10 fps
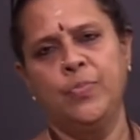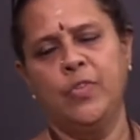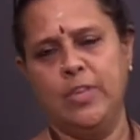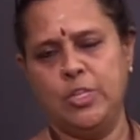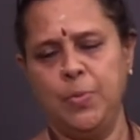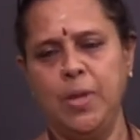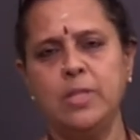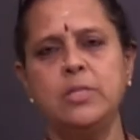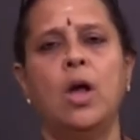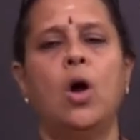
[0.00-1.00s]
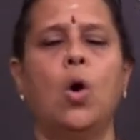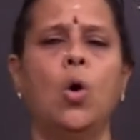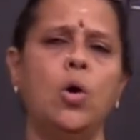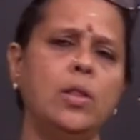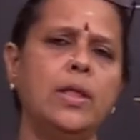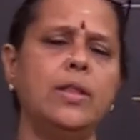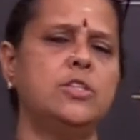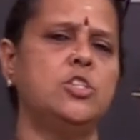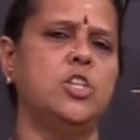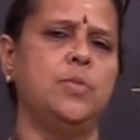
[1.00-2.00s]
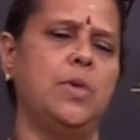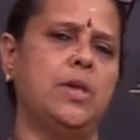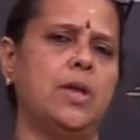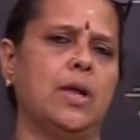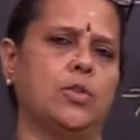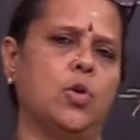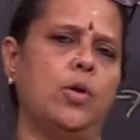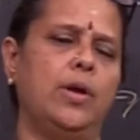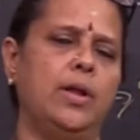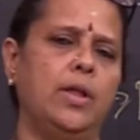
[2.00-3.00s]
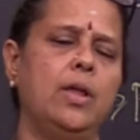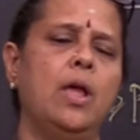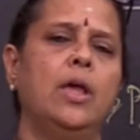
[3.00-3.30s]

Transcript: which means all the decision-making authority